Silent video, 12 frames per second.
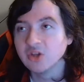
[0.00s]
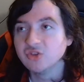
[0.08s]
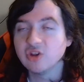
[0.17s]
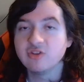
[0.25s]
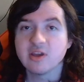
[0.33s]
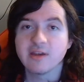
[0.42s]

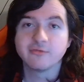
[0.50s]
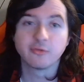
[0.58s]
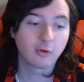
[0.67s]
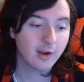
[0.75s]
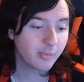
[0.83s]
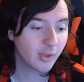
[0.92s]
GTA
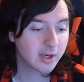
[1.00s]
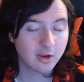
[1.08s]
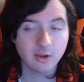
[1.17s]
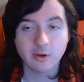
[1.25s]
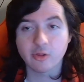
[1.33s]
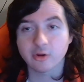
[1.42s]
4, I played
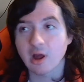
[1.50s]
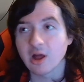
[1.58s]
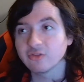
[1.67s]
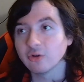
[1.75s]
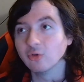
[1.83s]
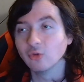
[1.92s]
on another
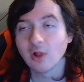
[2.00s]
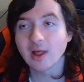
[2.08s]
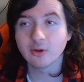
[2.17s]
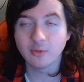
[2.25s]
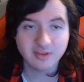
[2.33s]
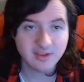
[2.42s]
console.
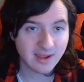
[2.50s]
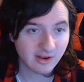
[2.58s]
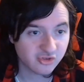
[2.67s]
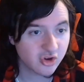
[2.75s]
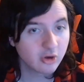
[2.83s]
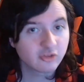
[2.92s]
Lego Indiana
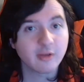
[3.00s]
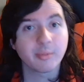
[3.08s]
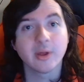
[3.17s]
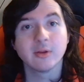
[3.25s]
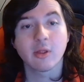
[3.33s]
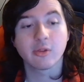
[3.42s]
Jones, I
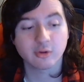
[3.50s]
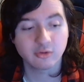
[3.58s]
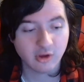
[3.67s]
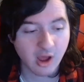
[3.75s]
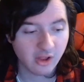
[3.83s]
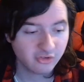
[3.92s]
played on another
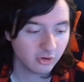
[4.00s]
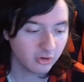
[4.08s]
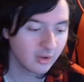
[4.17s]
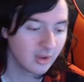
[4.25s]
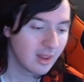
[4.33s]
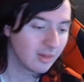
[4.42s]
console.